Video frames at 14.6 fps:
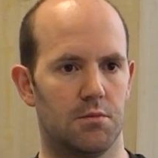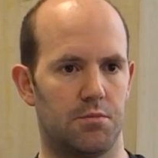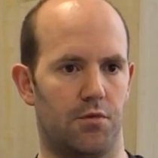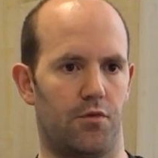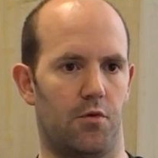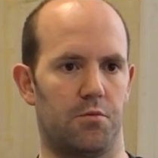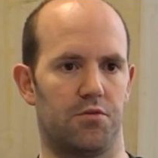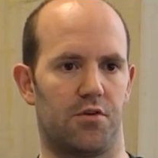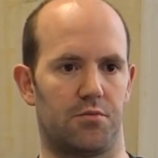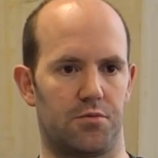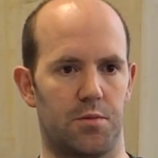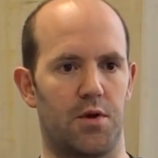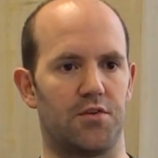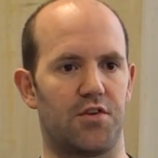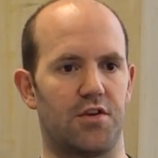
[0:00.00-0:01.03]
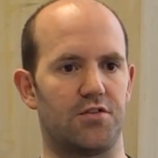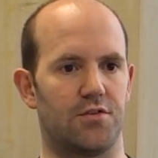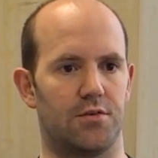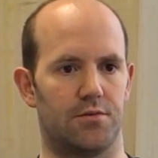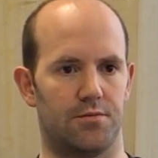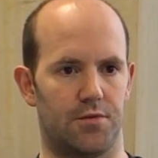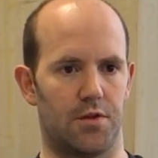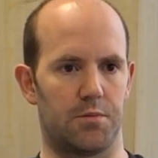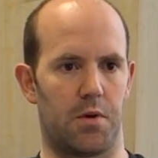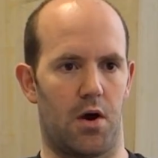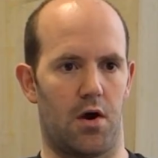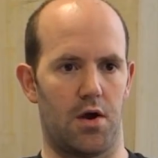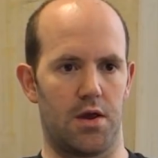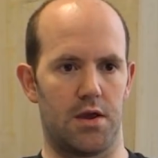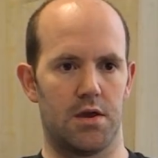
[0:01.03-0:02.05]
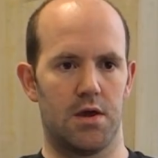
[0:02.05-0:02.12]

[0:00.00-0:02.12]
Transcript: performance optimization for the Pi.